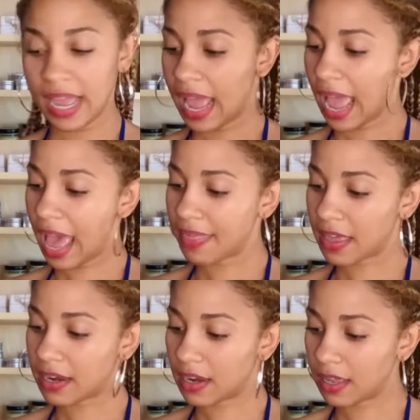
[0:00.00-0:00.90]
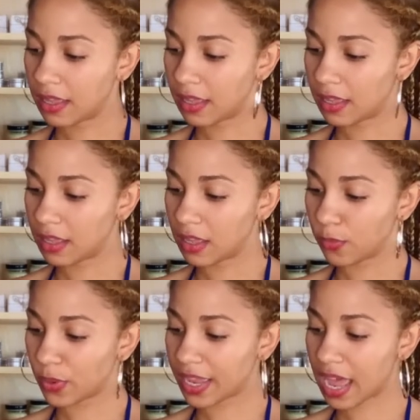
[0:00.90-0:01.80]
And then we
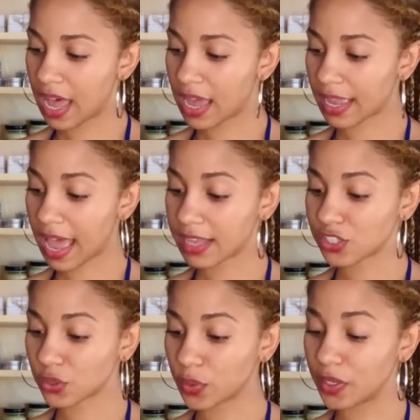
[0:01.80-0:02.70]
got castor oil,